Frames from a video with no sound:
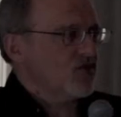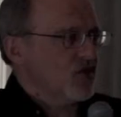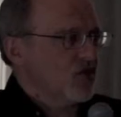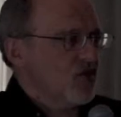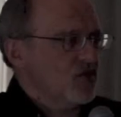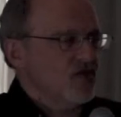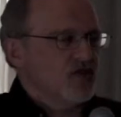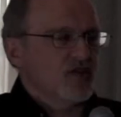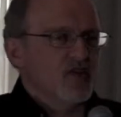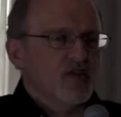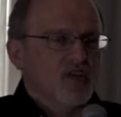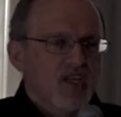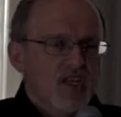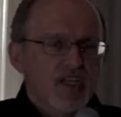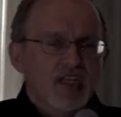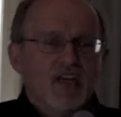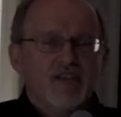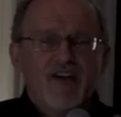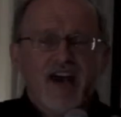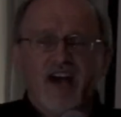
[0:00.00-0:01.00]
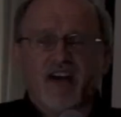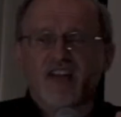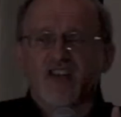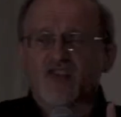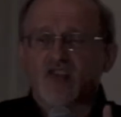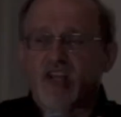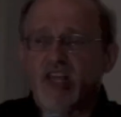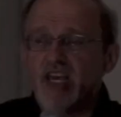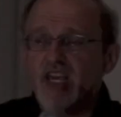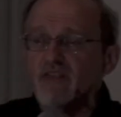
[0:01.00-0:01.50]
church is going to live out
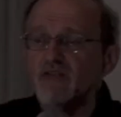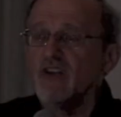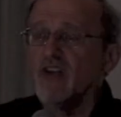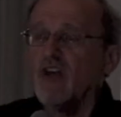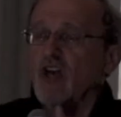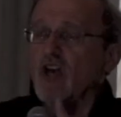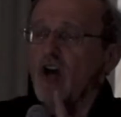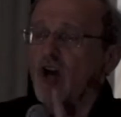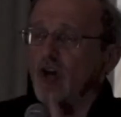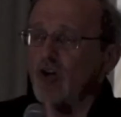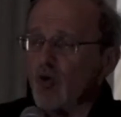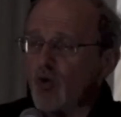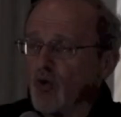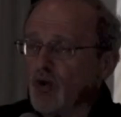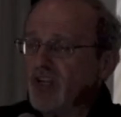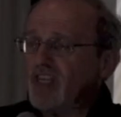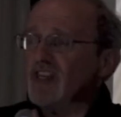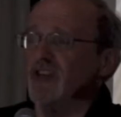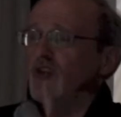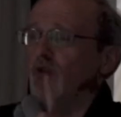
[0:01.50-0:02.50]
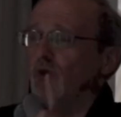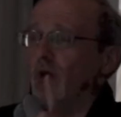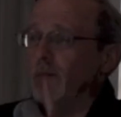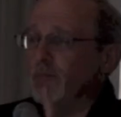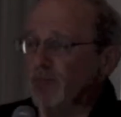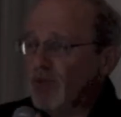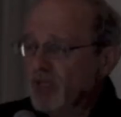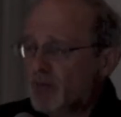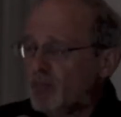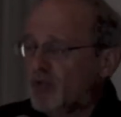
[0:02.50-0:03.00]
his life according to a
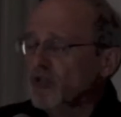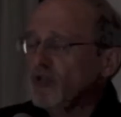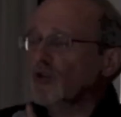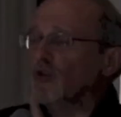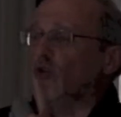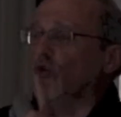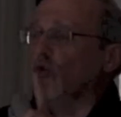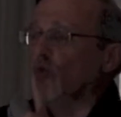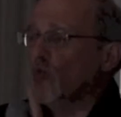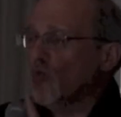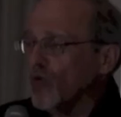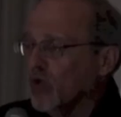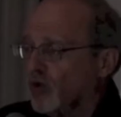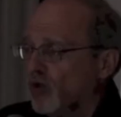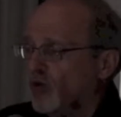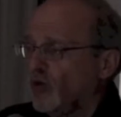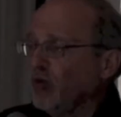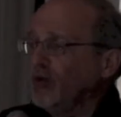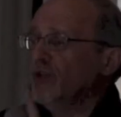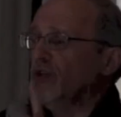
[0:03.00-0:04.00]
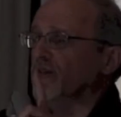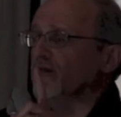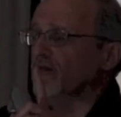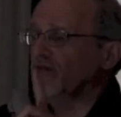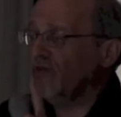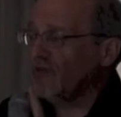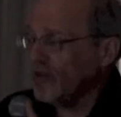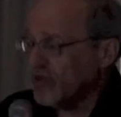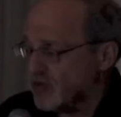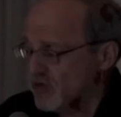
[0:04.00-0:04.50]
biblical world
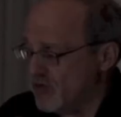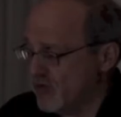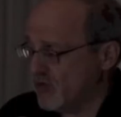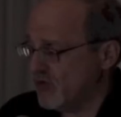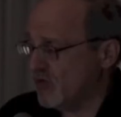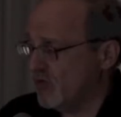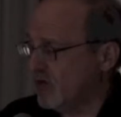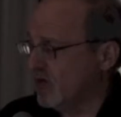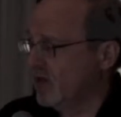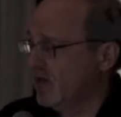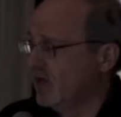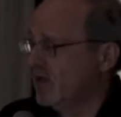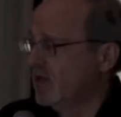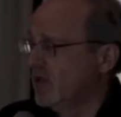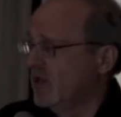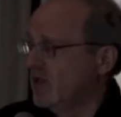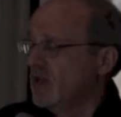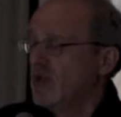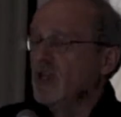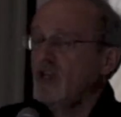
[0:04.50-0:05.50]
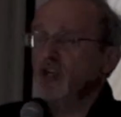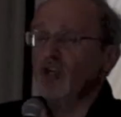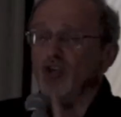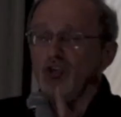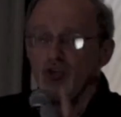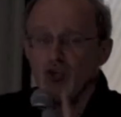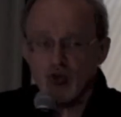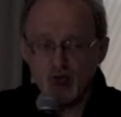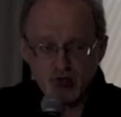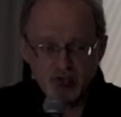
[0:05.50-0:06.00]
view.
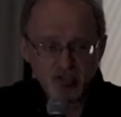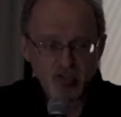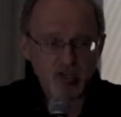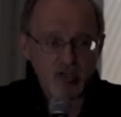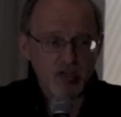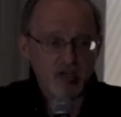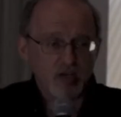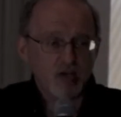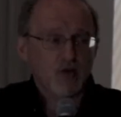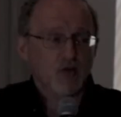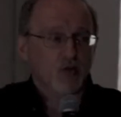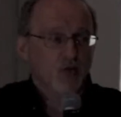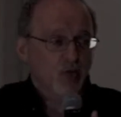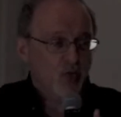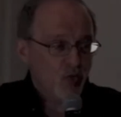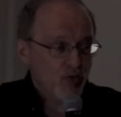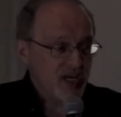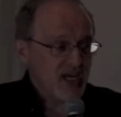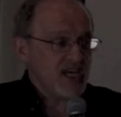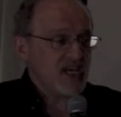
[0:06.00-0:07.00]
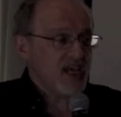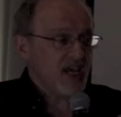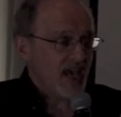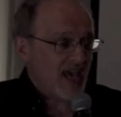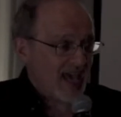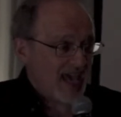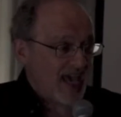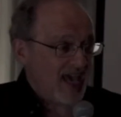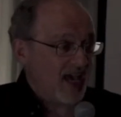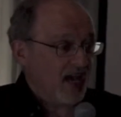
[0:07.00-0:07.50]
Houston, we
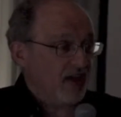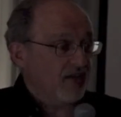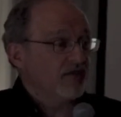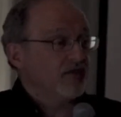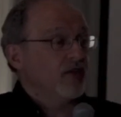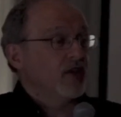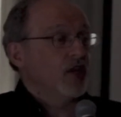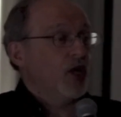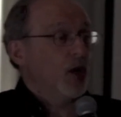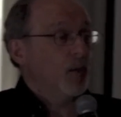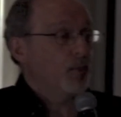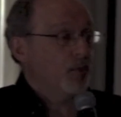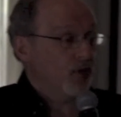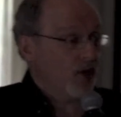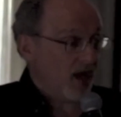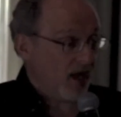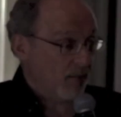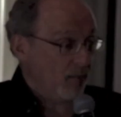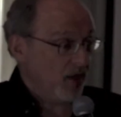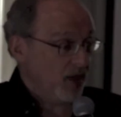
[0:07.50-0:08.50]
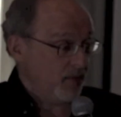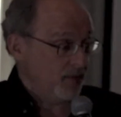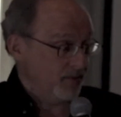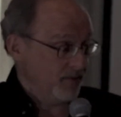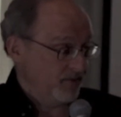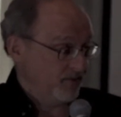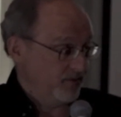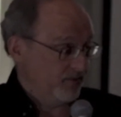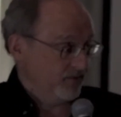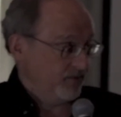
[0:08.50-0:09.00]
have a
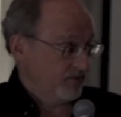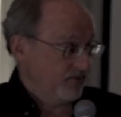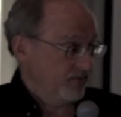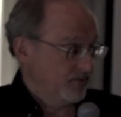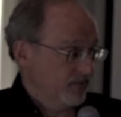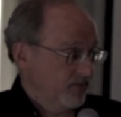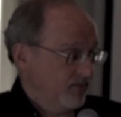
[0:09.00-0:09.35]
problem.